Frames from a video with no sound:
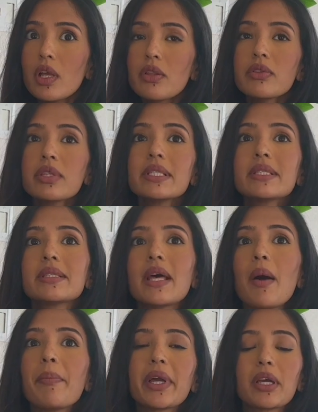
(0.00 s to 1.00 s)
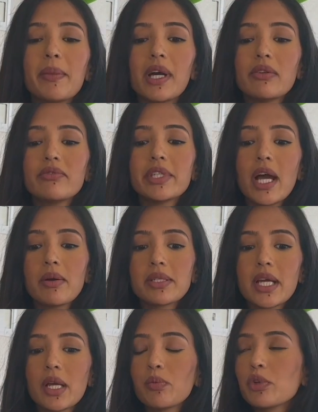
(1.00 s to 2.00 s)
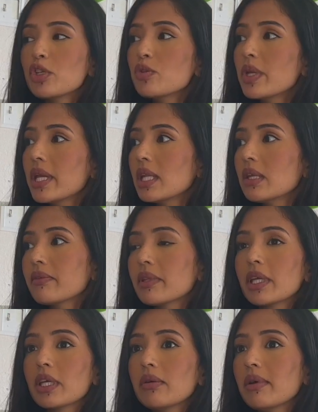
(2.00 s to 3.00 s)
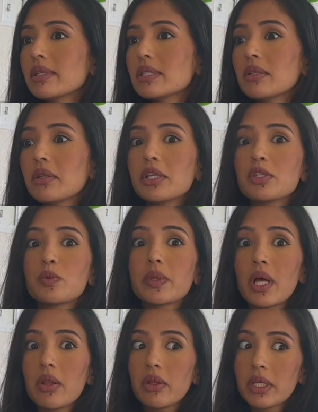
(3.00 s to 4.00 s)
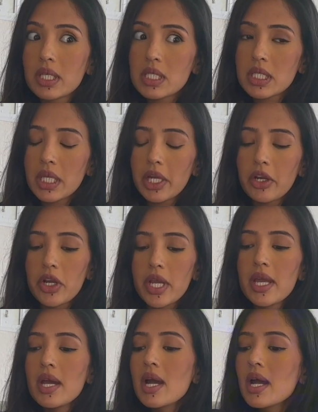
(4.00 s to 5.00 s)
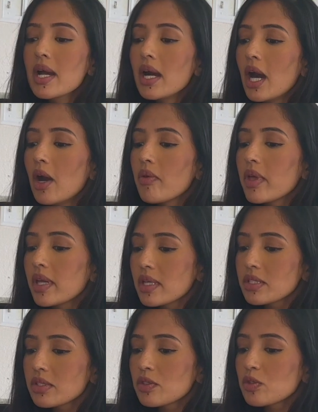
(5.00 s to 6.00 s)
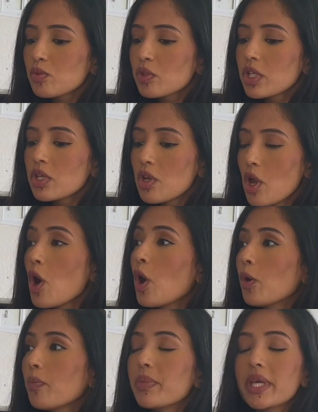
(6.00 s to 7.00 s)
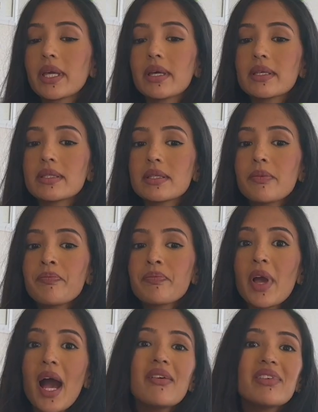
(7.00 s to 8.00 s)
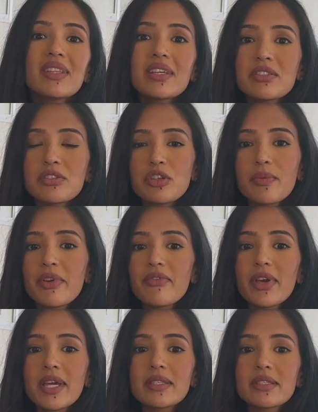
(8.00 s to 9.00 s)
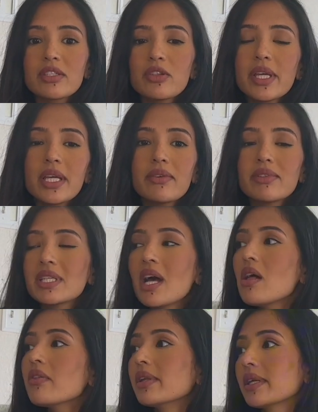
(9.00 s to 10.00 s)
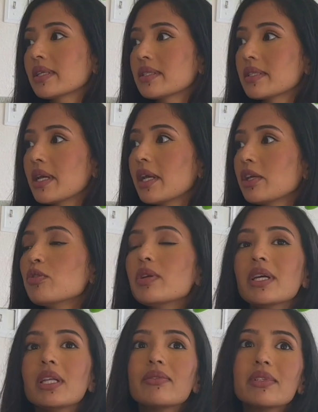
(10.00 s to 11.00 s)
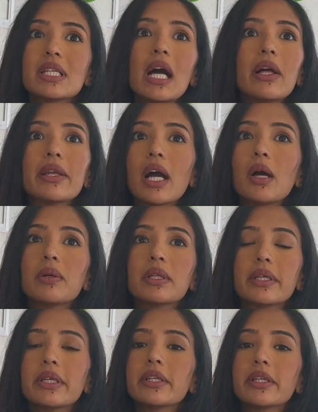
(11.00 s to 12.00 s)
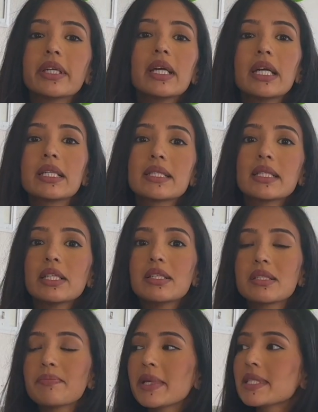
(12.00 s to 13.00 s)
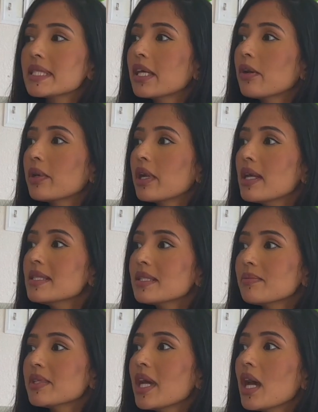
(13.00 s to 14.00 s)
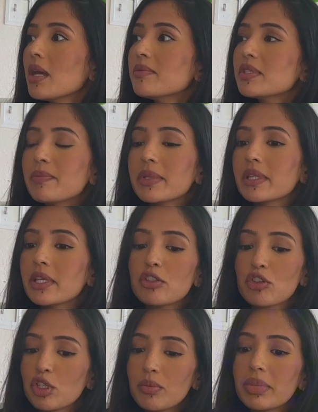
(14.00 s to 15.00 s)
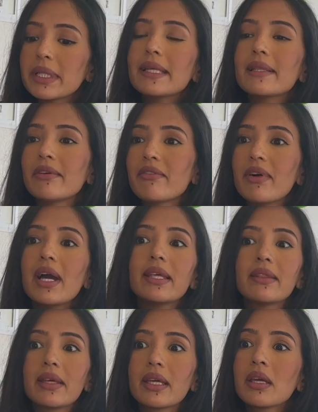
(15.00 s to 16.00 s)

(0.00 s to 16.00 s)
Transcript: this epic amount of downtime where you can't even go out to lunch without looking scary? The answer is really no, because I've had lasers on my face and you can't even tell the next day. You can't even tell an hour later. Yeah, it's a little spicy going on sometimes, but then you're completely fine,